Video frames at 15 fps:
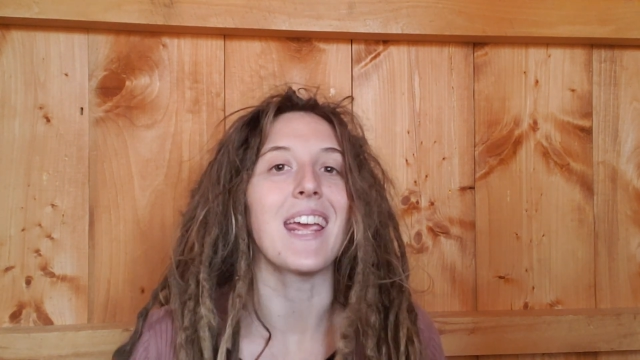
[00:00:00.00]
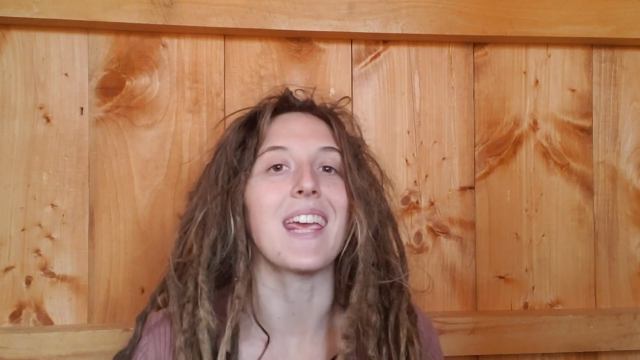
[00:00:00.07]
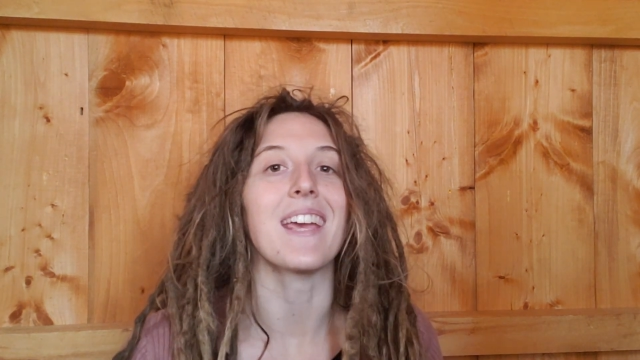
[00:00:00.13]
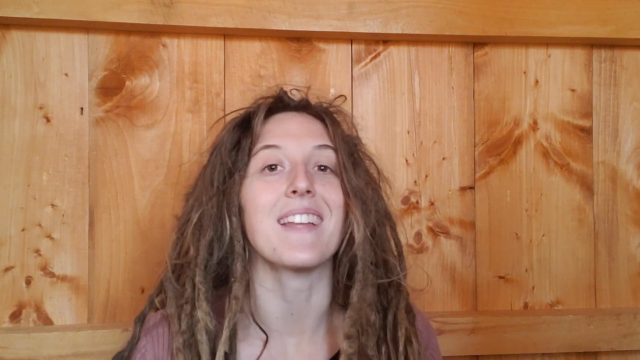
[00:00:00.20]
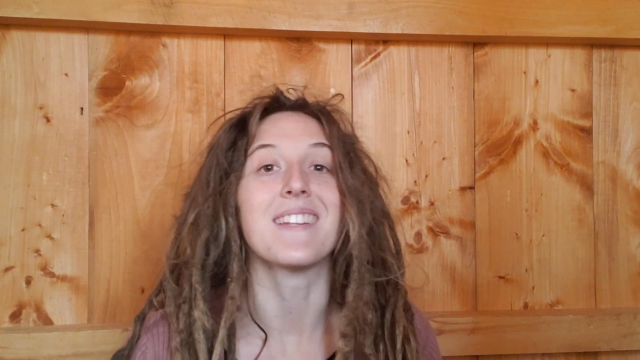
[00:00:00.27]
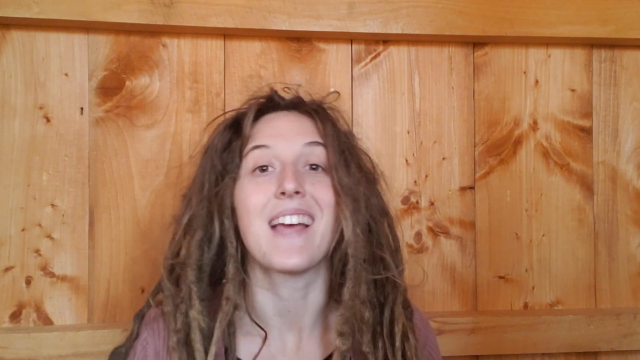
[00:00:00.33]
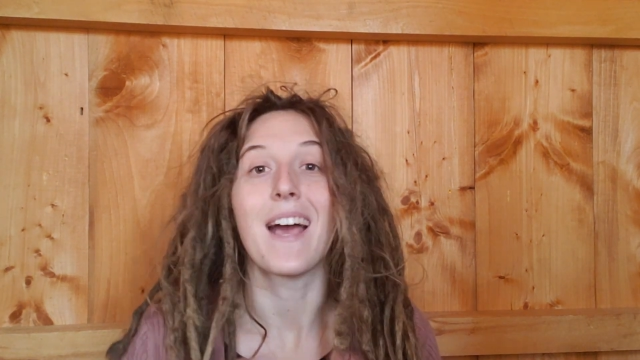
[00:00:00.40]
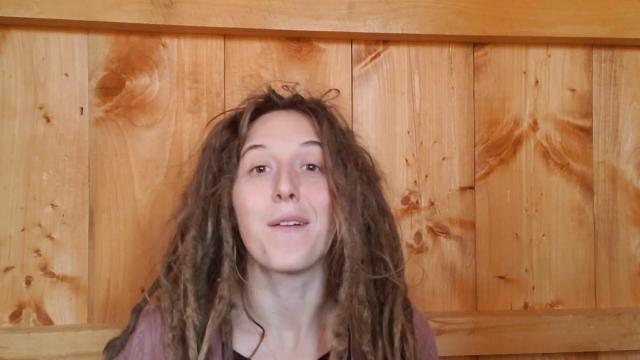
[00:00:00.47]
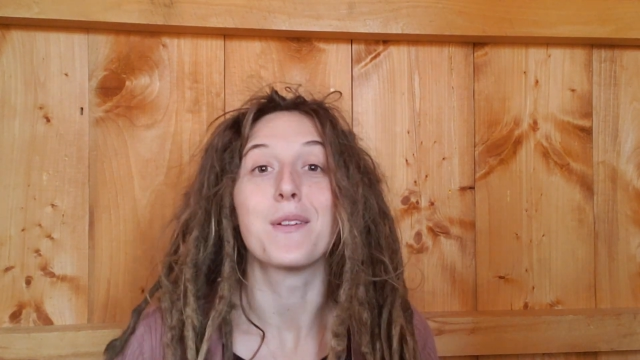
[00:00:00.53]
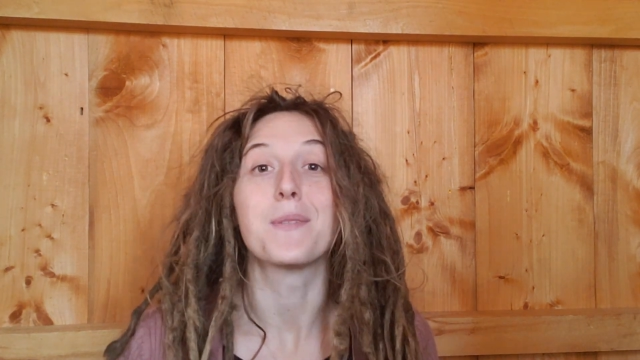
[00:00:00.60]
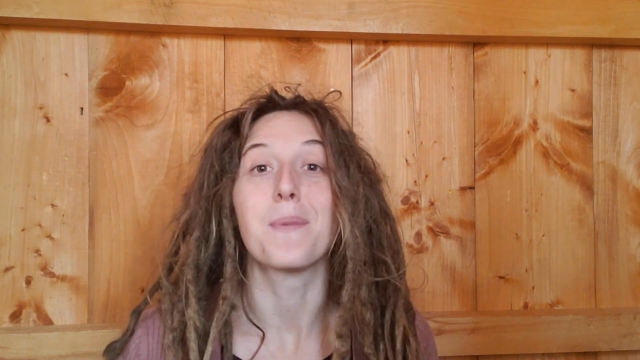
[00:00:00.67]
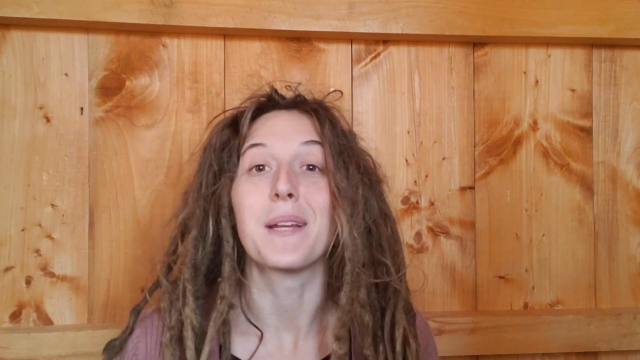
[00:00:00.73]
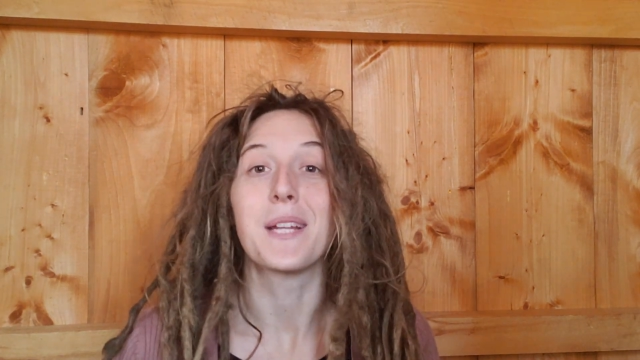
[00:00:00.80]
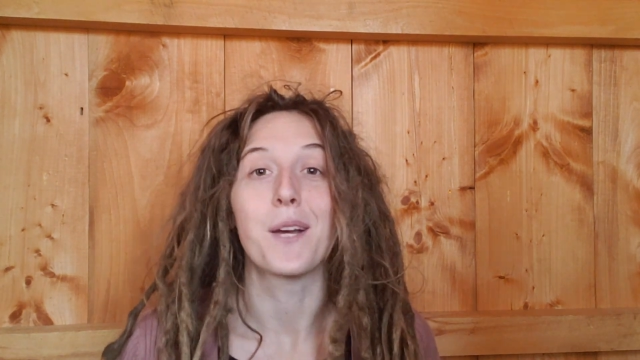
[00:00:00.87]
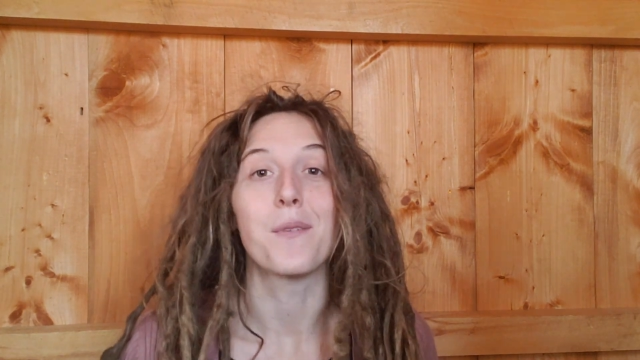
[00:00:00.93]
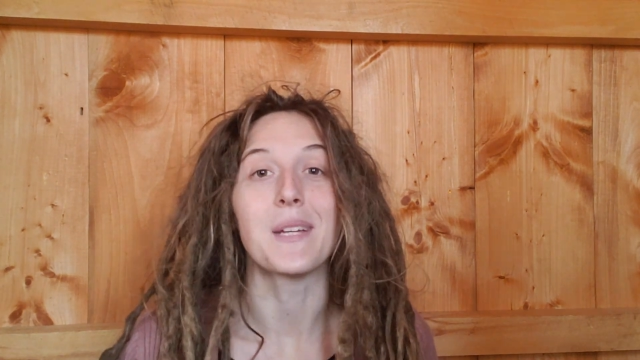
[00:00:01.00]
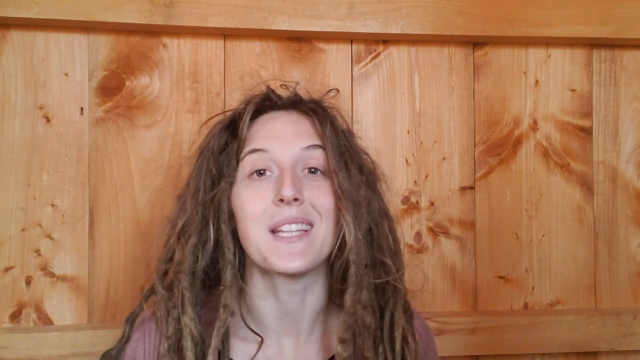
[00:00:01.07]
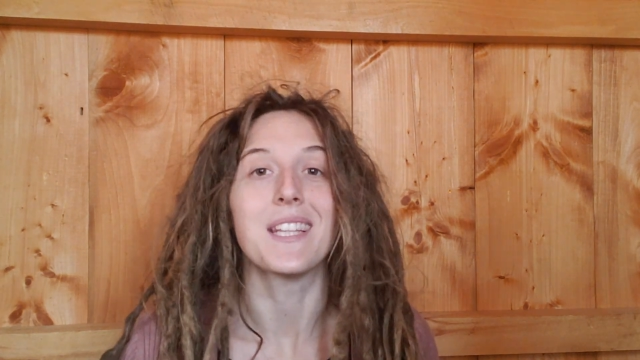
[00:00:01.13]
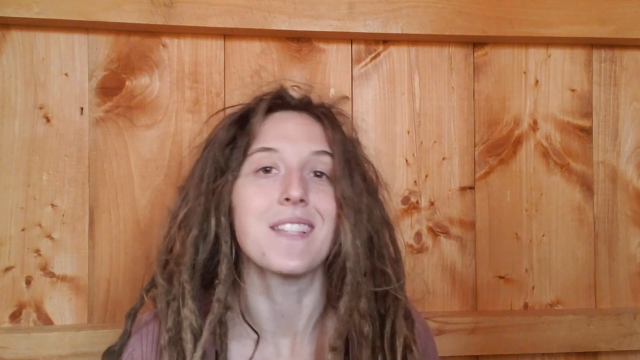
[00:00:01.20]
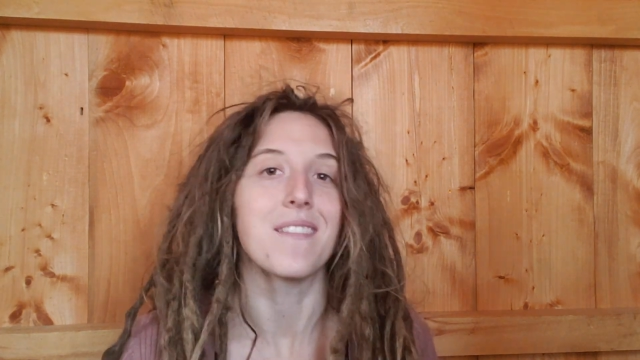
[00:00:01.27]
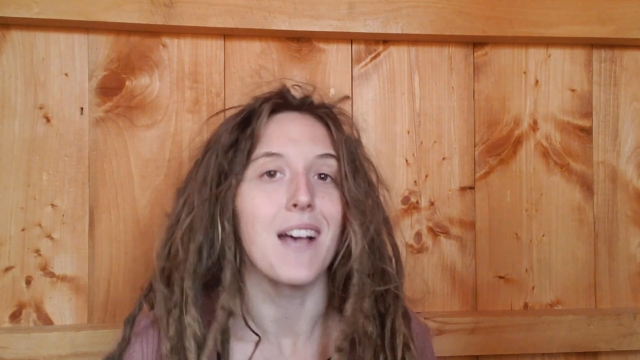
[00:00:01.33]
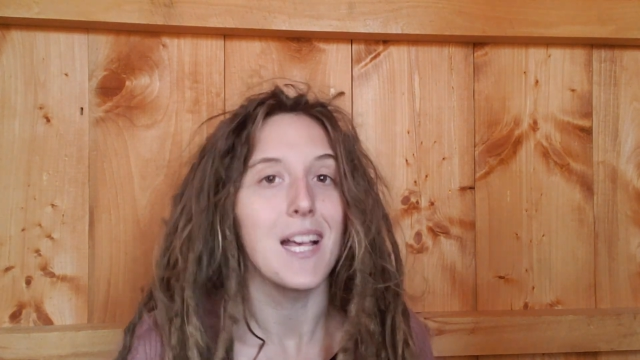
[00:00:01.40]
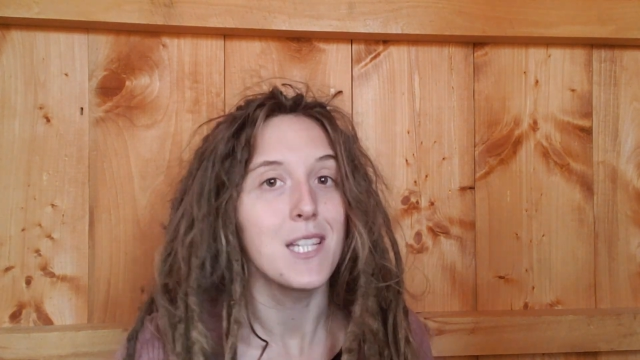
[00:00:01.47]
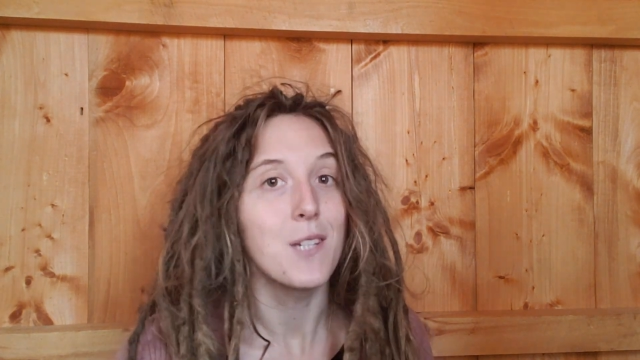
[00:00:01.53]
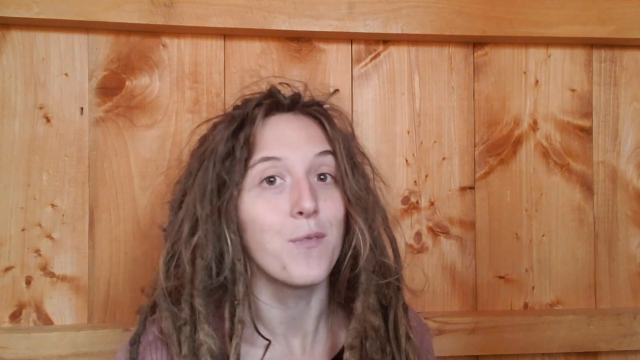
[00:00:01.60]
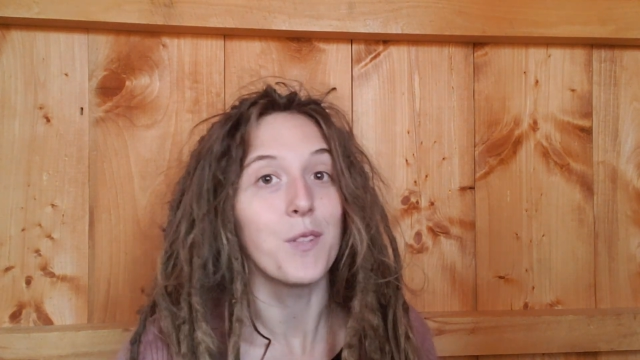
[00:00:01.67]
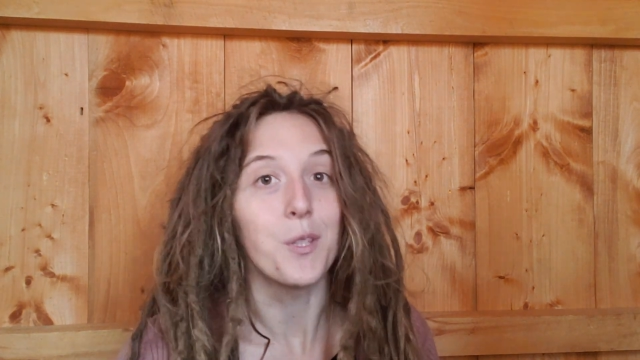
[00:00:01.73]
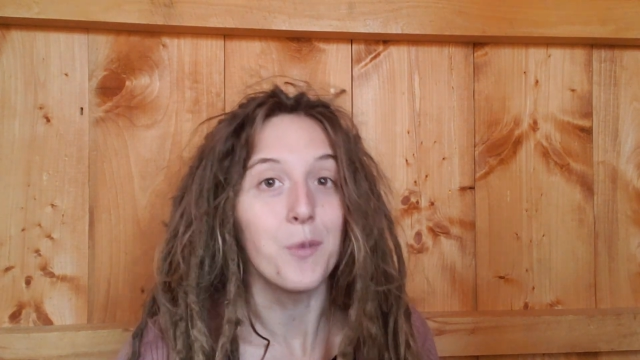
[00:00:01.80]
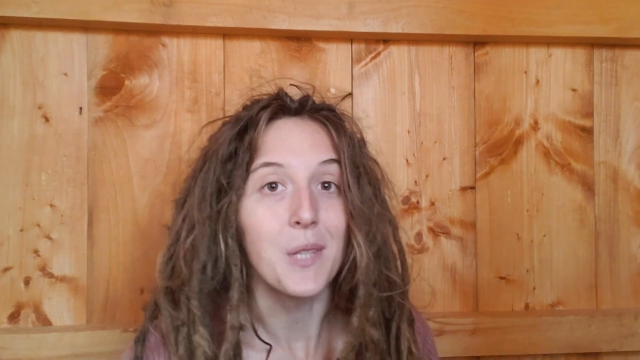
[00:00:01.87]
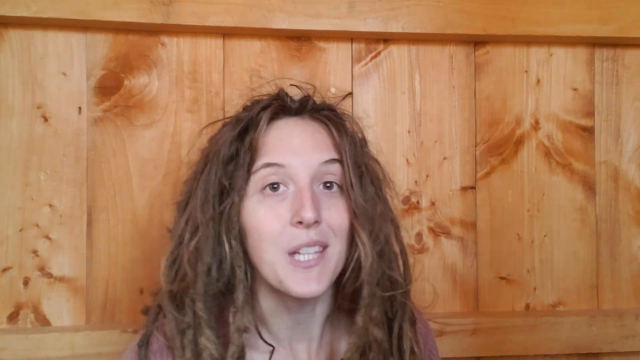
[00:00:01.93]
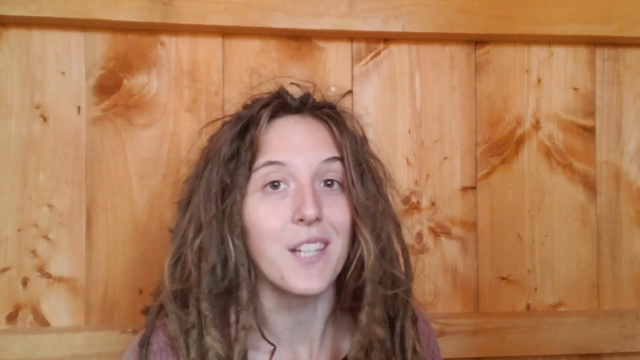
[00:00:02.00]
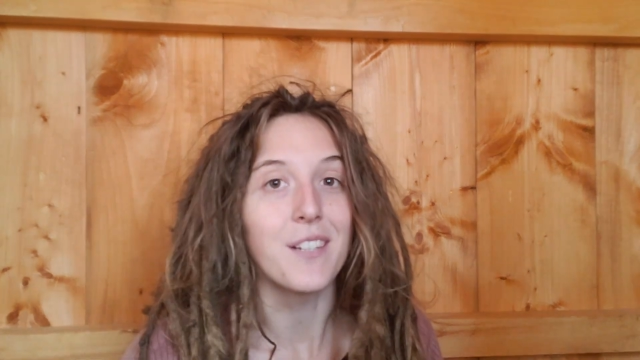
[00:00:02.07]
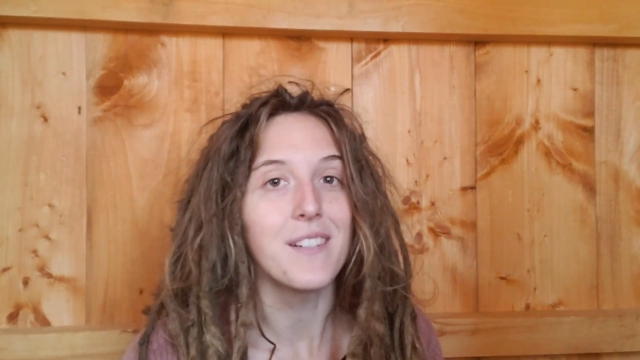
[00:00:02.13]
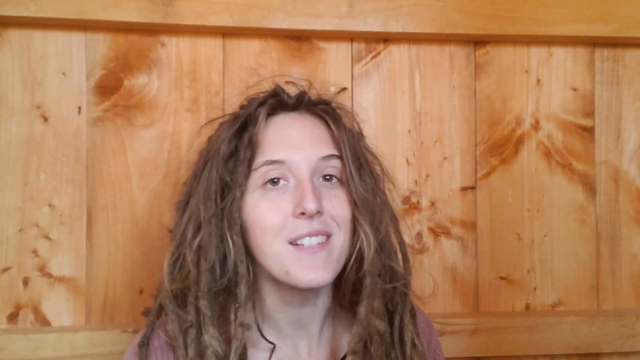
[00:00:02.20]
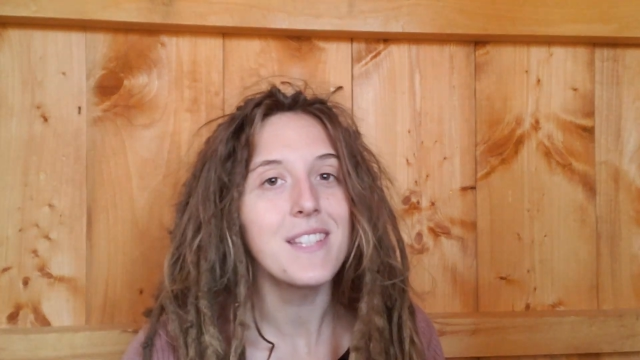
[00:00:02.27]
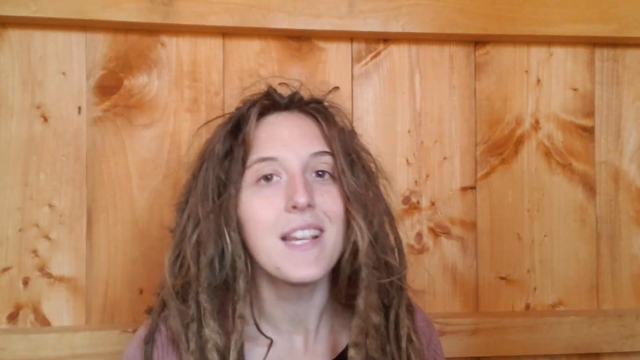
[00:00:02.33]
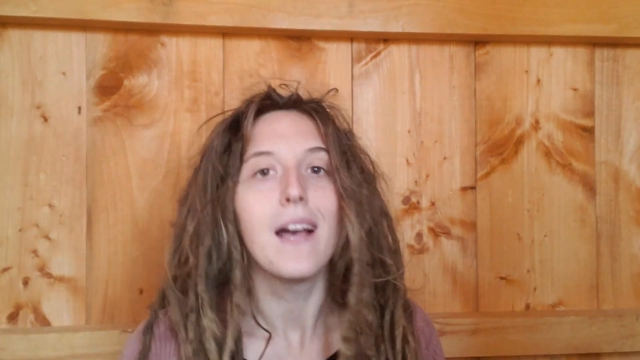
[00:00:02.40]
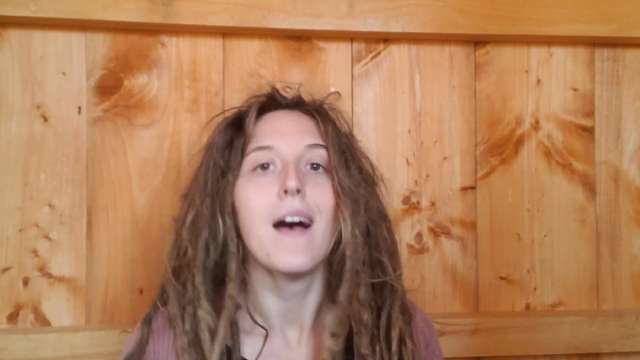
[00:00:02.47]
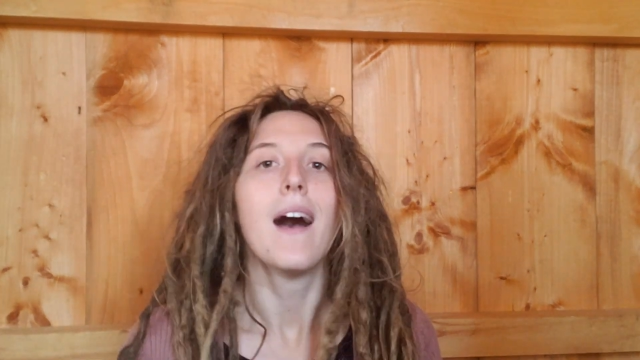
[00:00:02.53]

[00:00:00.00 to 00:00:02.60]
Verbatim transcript: and how it's been going these last few years.